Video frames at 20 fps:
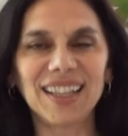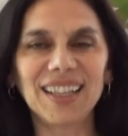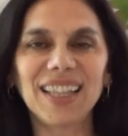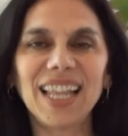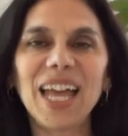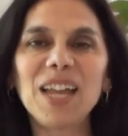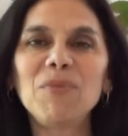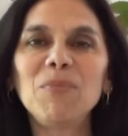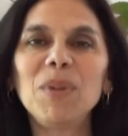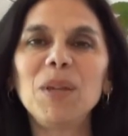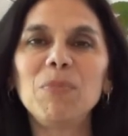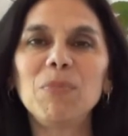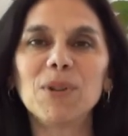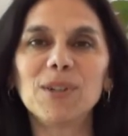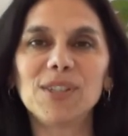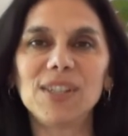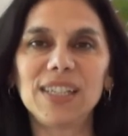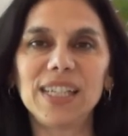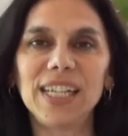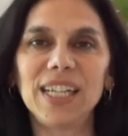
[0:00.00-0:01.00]
Let me
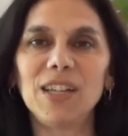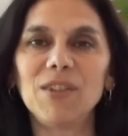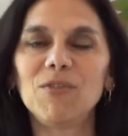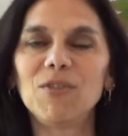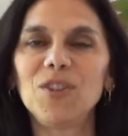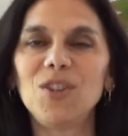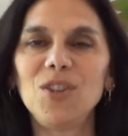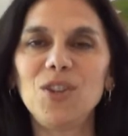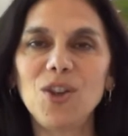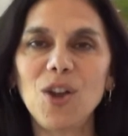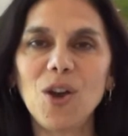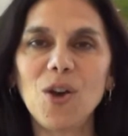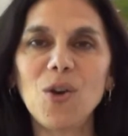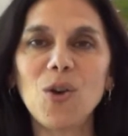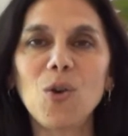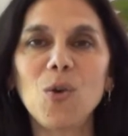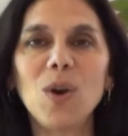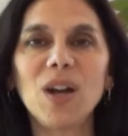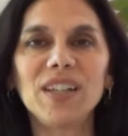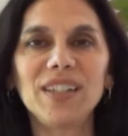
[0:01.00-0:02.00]
perceive
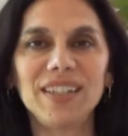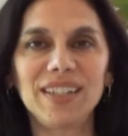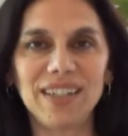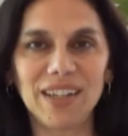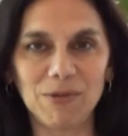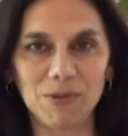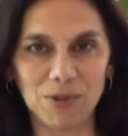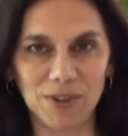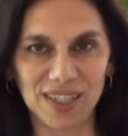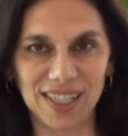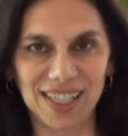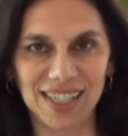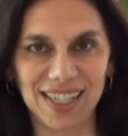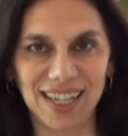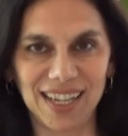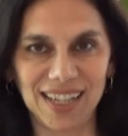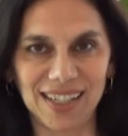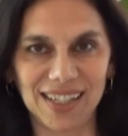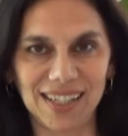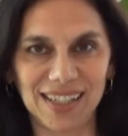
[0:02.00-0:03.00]
no
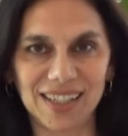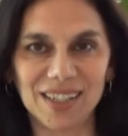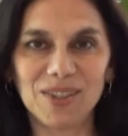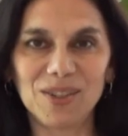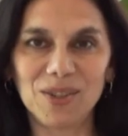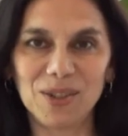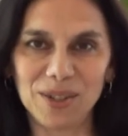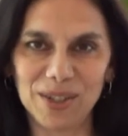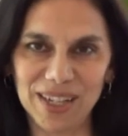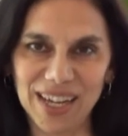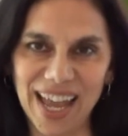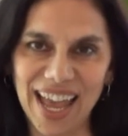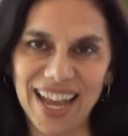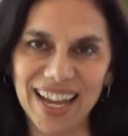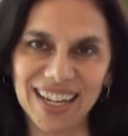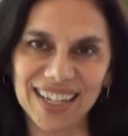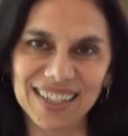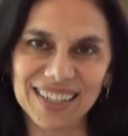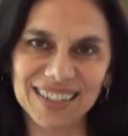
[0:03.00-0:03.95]
differences today.